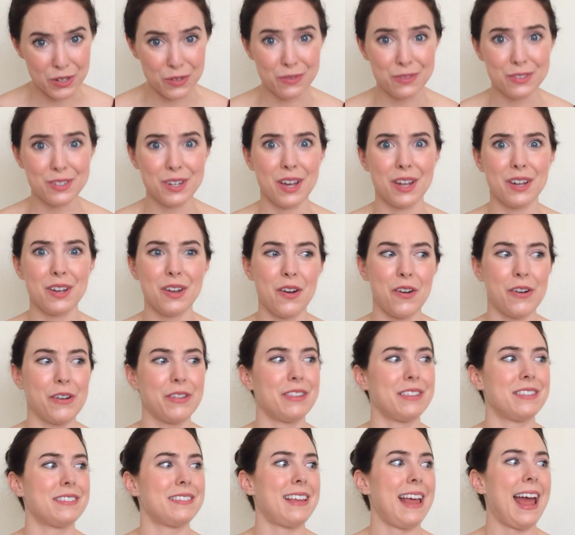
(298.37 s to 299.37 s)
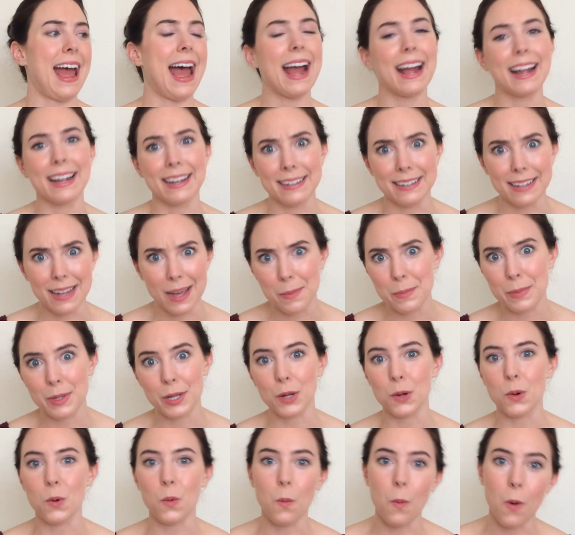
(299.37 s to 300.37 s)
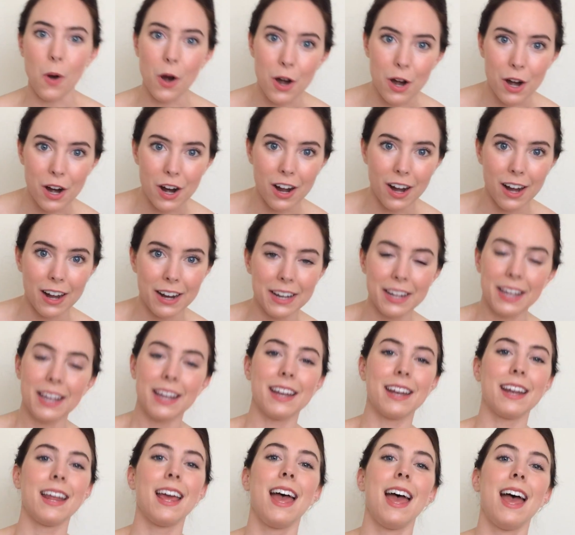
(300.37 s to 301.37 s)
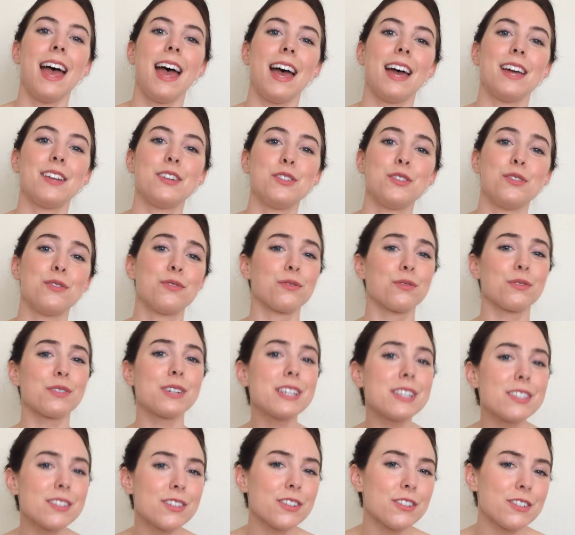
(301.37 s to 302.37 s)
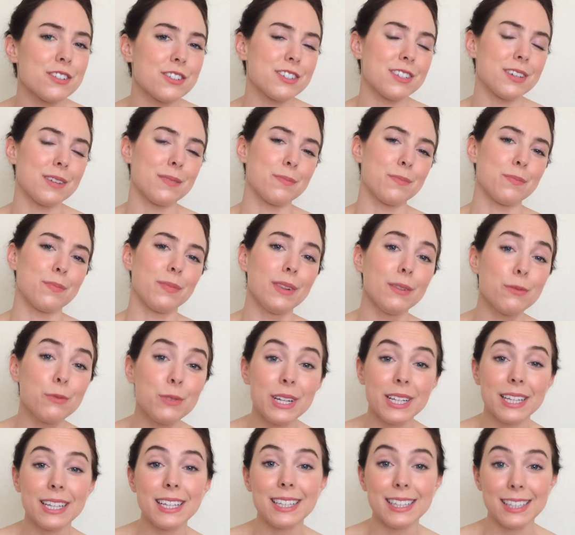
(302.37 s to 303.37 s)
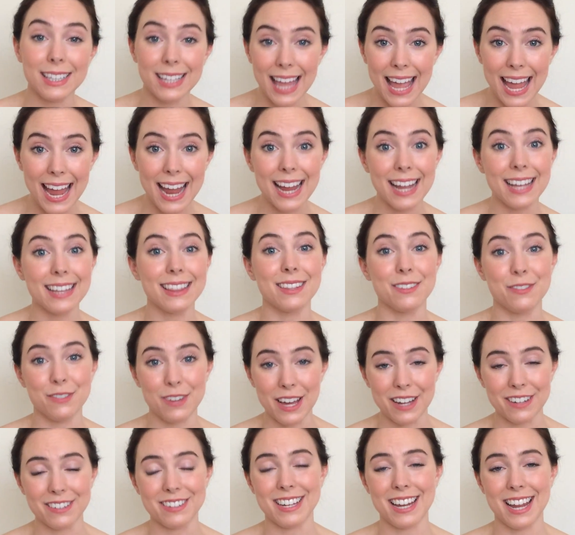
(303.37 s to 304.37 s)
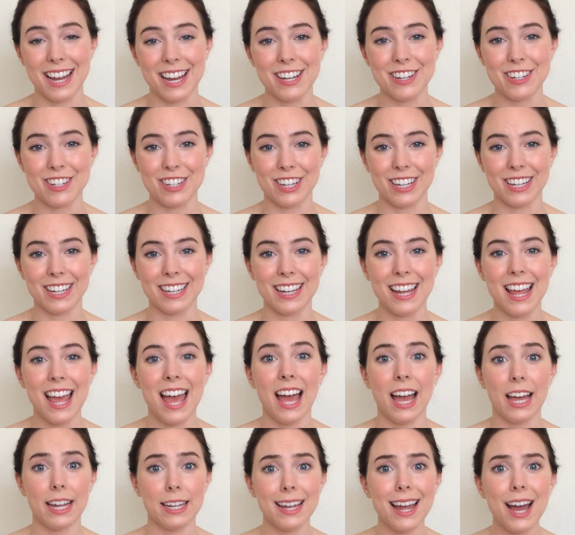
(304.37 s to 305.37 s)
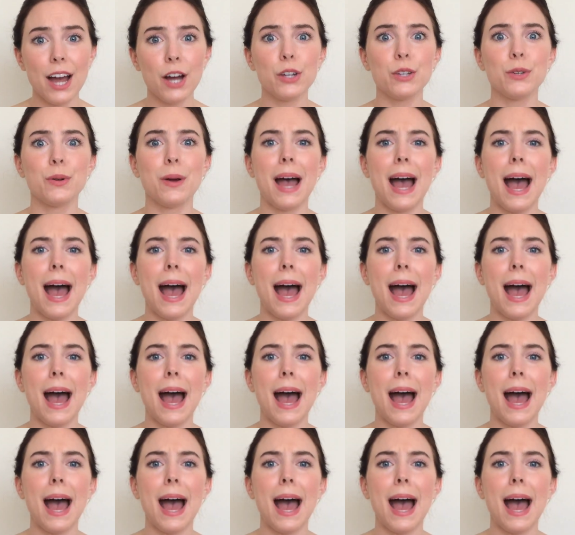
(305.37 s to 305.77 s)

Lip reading: You've done all this academic work on it, and you've researched and really laid the foundation, and now you